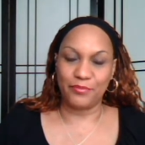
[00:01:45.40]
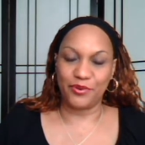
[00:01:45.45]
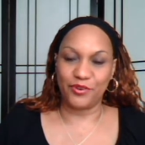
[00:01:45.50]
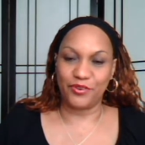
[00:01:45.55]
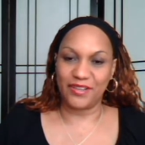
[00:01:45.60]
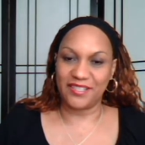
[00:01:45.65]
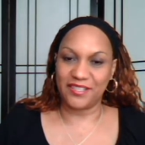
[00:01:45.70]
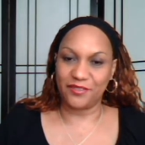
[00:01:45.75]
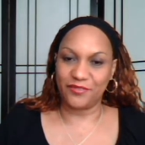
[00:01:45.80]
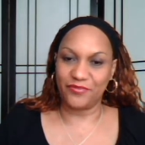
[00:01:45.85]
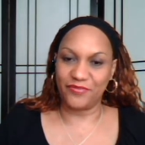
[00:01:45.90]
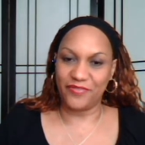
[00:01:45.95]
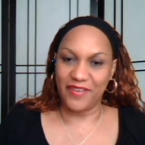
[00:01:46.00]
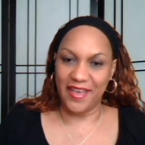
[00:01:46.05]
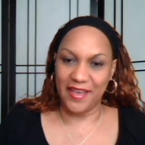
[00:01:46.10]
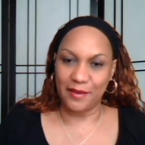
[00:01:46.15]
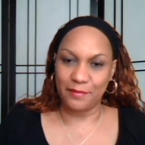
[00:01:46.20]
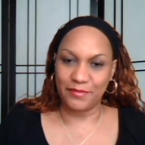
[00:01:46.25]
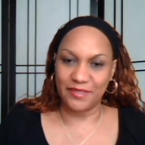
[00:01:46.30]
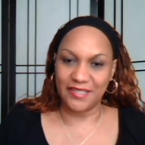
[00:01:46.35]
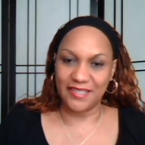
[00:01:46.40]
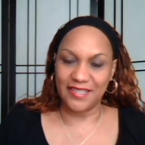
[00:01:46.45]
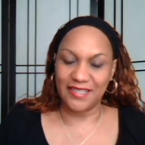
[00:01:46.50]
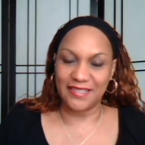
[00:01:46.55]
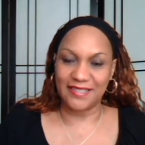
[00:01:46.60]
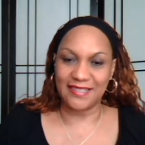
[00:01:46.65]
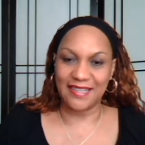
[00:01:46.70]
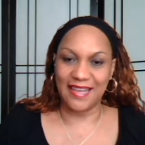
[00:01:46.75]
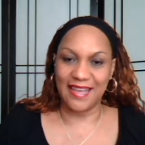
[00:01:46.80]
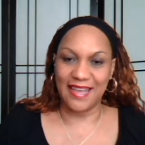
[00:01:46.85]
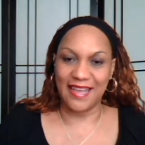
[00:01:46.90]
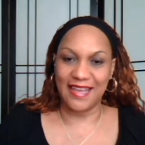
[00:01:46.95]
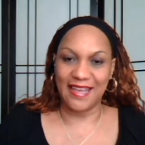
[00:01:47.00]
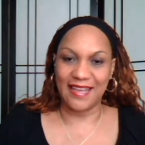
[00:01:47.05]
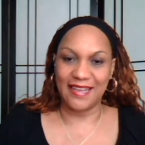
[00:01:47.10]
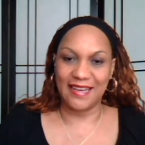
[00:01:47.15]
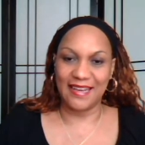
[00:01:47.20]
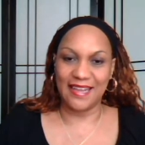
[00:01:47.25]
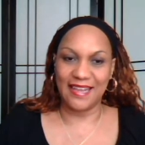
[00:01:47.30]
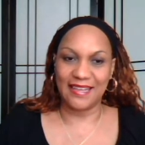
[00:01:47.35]
progressive families,
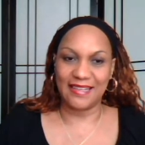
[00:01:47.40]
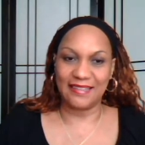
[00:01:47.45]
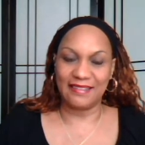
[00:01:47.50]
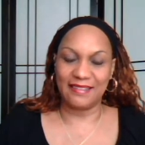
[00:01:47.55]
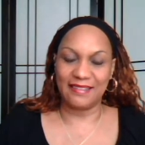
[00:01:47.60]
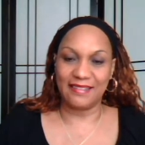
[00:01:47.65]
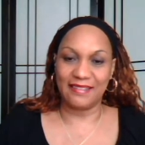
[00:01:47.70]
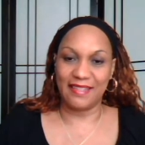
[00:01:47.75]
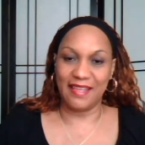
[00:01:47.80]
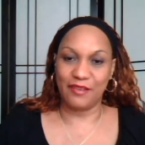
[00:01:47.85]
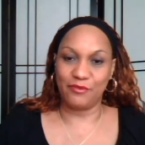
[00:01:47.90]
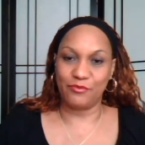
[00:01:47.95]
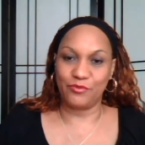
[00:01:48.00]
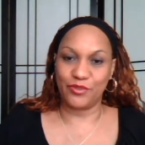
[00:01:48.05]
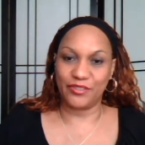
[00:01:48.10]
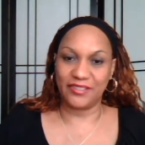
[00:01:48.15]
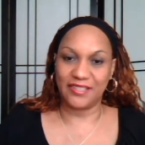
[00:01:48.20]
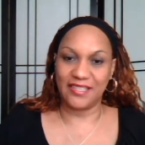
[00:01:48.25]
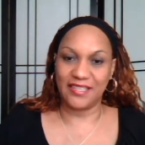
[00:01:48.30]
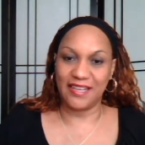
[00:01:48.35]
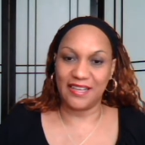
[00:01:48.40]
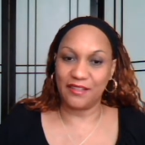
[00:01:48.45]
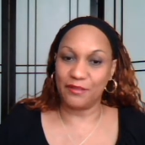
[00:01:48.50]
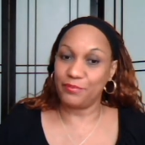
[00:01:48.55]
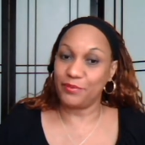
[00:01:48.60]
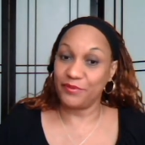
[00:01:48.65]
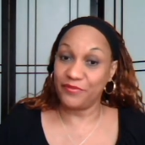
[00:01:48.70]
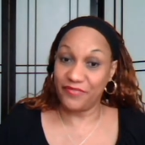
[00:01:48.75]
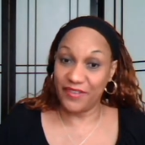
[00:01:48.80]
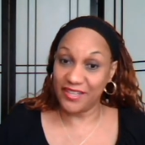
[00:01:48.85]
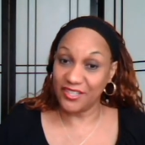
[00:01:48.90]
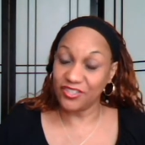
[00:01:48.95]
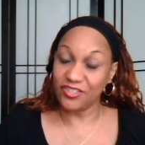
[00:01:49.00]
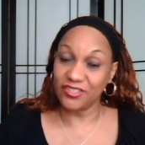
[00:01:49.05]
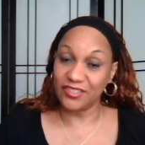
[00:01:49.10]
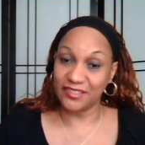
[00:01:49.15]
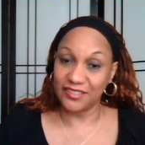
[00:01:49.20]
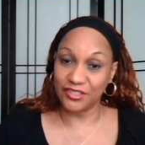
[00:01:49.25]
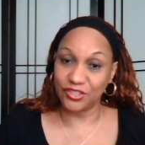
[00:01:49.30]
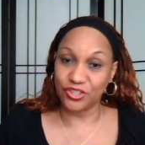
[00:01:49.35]
and they work together
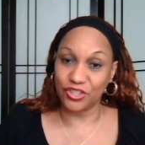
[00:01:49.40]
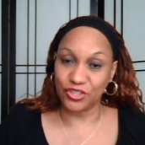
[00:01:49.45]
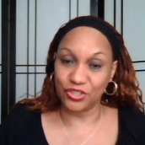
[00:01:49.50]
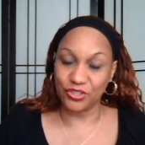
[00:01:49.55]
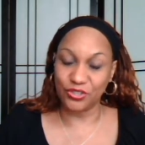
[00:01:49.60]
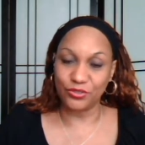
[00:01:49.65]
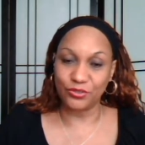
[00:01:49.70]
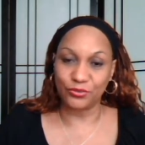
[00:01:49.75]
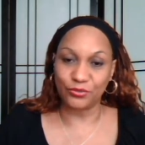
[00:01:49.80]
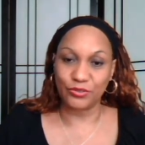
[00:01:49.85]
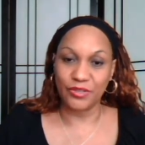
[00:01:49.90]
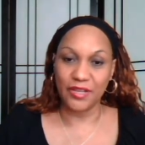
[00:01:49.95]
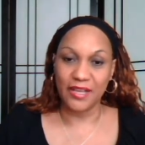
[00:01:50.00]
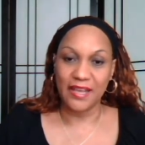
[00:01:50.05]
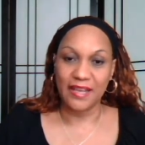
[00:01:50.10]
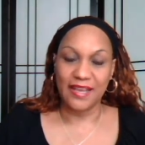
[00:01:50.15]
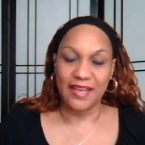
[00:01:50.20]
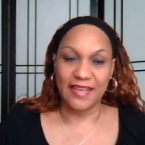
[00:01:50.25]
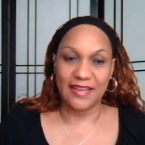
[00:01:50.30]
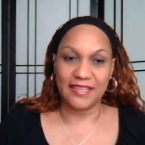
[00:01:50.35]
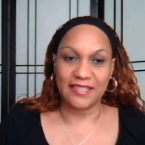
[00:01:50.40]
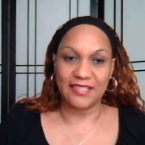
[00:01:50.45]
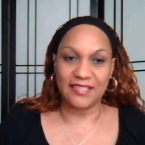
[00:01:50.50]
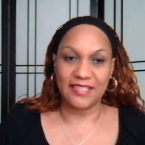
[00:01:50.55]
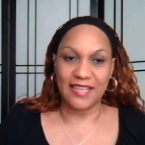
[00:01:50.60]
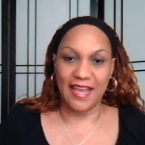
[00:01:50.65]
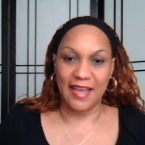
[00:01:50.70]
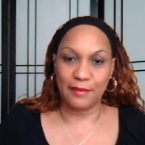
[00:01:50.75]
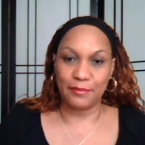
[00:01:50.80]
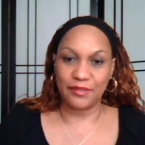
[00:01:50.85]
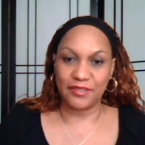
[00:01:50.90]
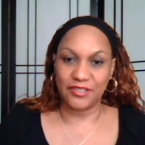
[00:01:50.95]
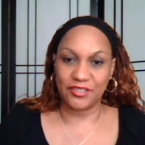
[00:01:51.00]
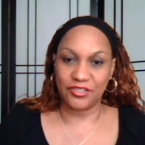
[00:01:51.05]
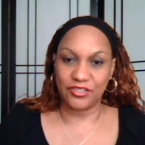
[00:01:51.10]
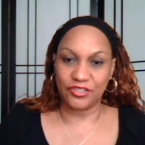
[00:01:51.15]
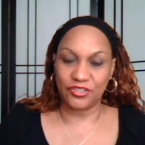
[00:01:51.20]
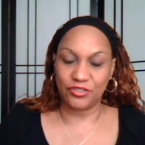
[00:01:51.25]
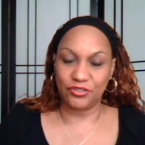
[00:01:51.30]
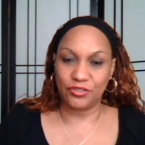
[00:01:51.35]
professionally too, and
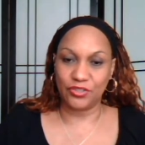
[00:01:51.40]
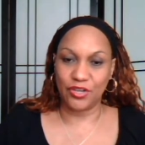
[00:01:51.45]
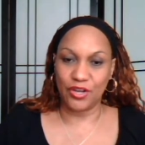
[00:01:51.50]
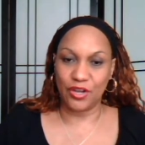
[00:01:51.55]
establish